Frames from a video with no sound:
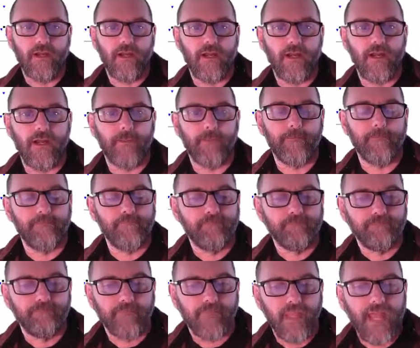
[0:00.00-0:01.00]

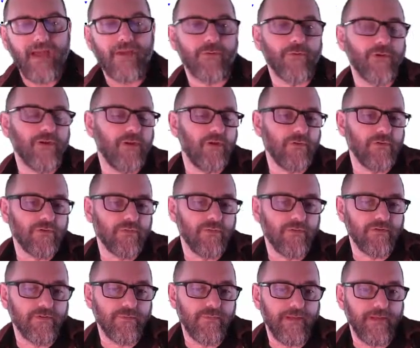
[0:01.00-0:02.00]
How do we know which
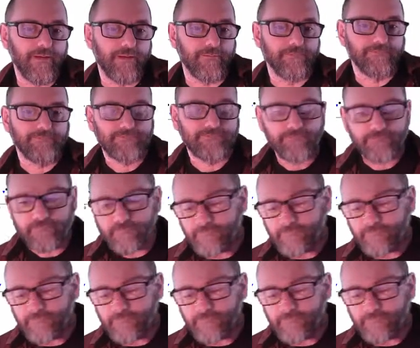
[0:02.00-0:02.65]
ones are better?